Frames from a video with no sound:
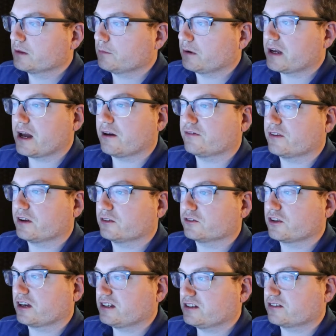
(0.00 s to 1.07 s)
yeah, I found
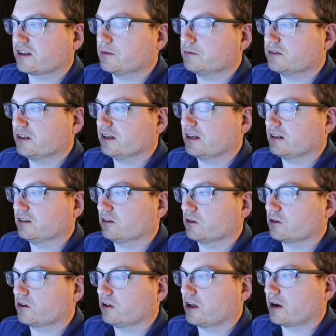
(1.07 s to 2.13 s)
Thais Gibson and
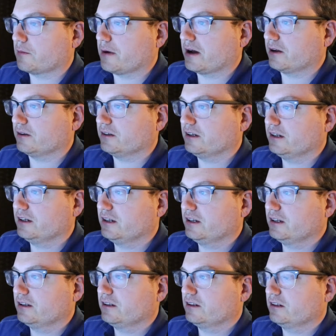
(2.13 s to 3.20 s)
learned a lot about
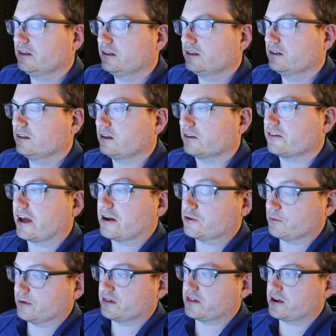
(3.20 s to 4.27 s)

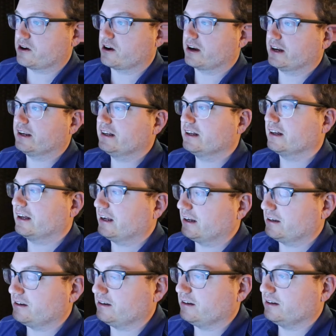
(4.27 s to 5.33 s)
attachment theory,
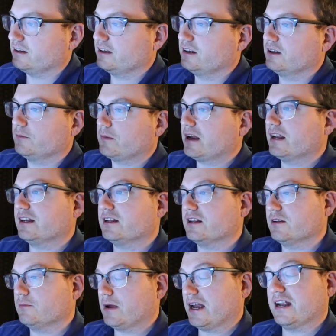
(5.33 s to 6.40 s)
and
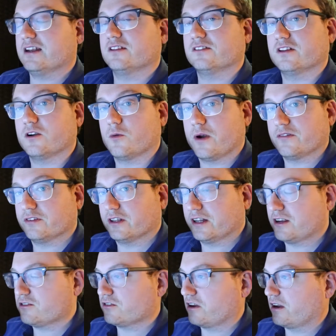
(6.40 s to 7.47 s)
man, is it a
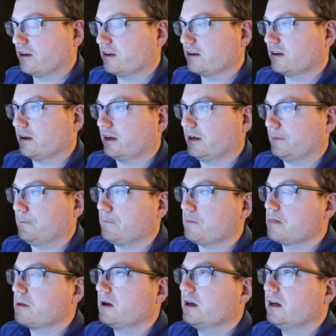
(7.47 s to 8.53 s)
revelation.
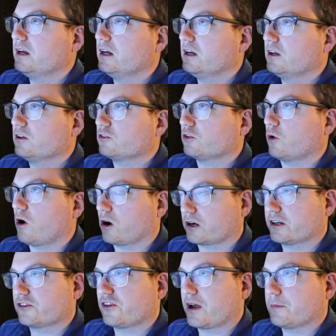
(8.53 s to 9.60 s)
So
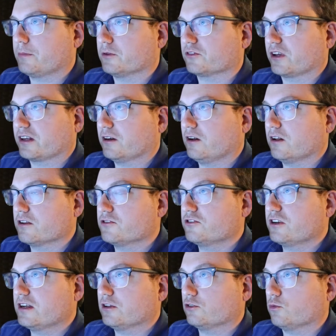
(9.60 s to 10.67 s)
archetypal
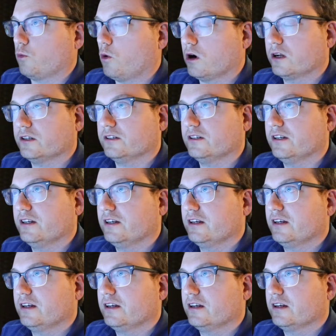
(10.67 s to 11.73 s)
psychology is one
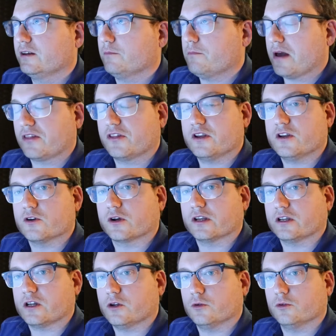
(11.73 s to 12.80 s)
method you
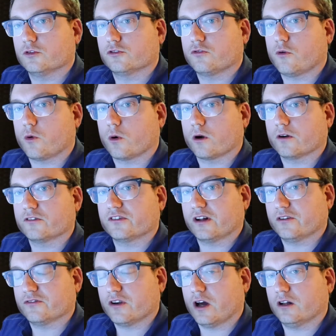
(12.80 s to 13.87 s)
can use for
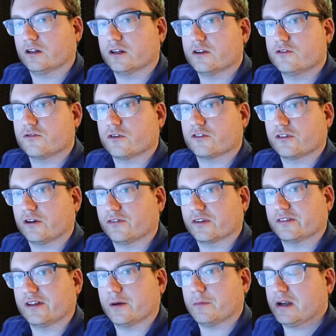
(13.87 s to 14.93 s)
self-knowledge, for
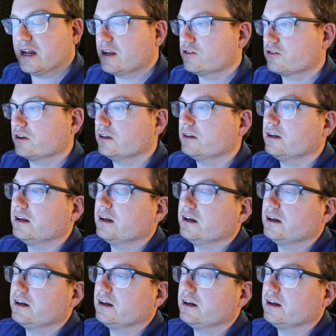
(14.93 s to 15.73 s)
self-examination,